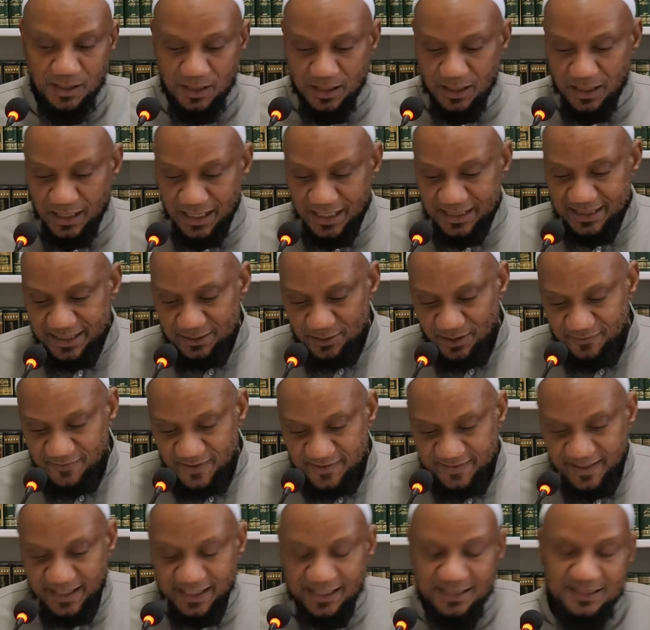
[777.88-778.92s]
And then you have the
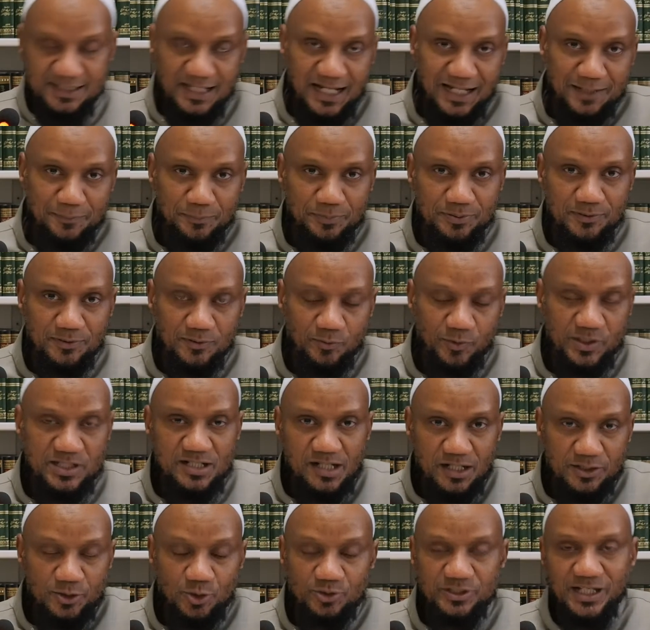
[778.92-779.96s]
second type, which
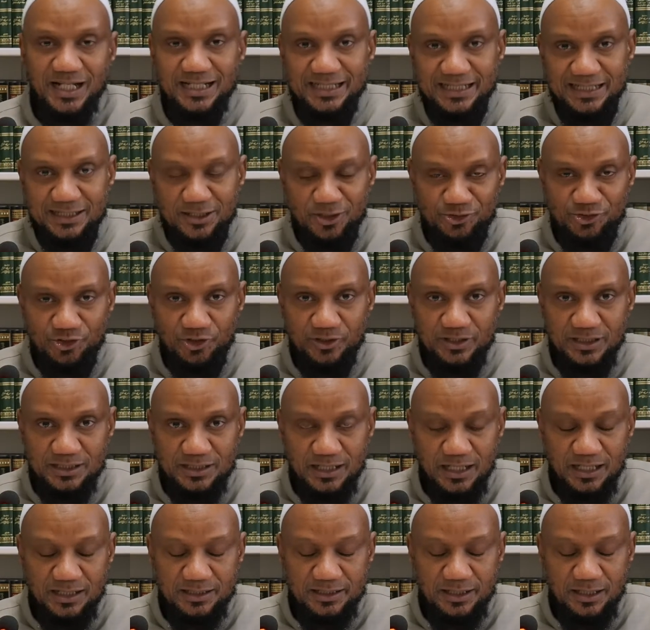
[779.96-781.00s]
are those hadith concerning
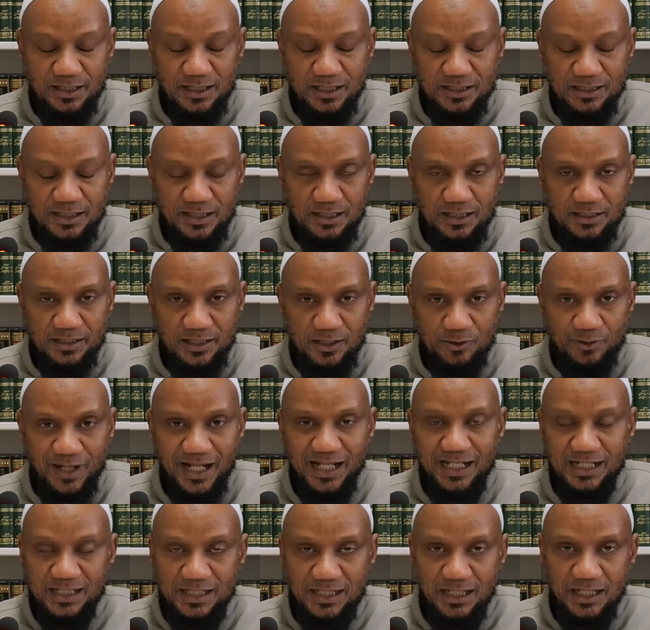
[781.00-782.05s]
the
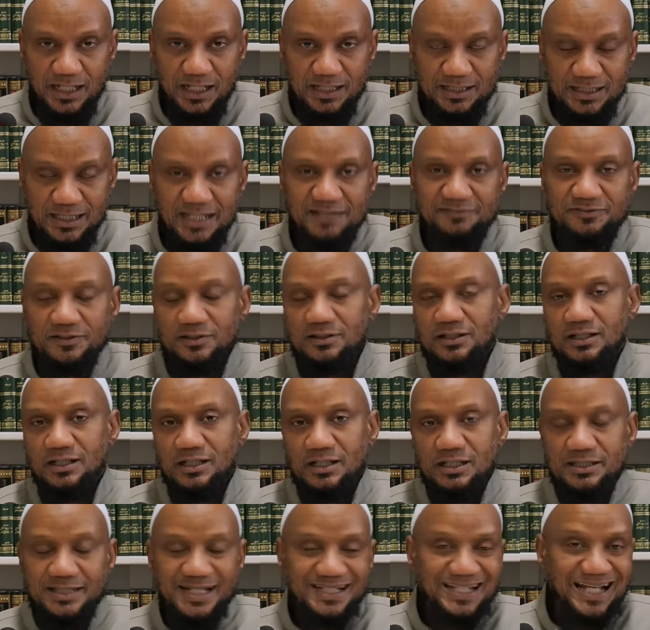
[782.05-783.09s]
rank, the level,
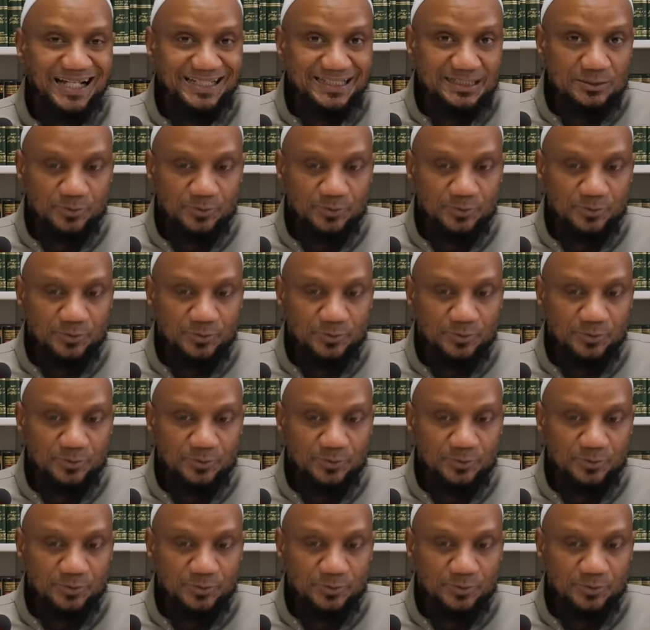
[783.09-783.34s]
that hadith